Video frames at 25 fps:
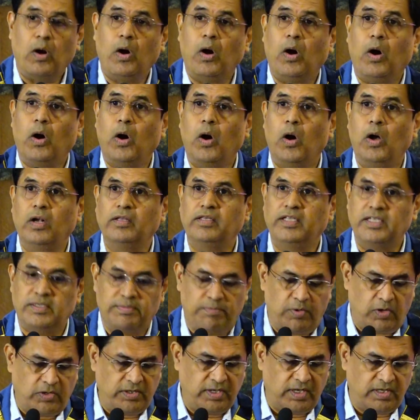All these
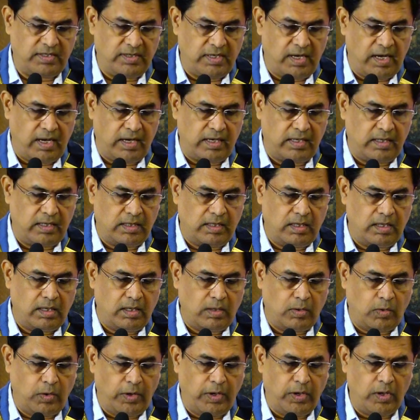projects are
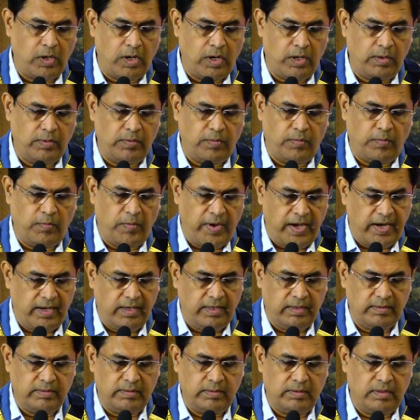going on
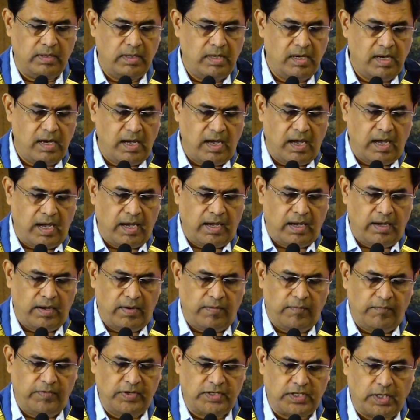well
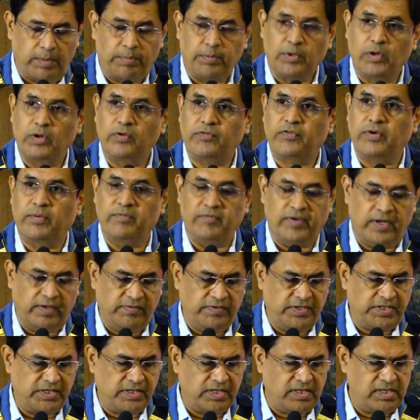with support from
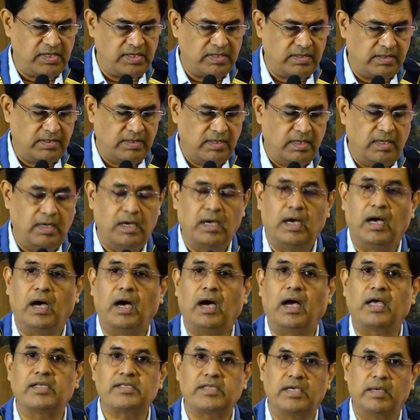well-wishers,
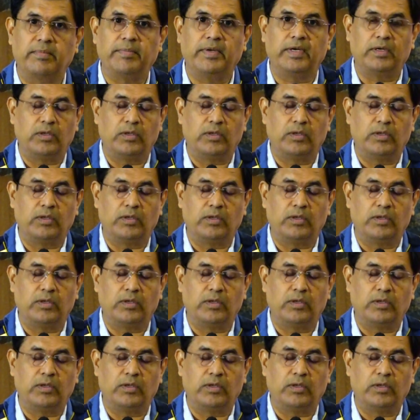RCME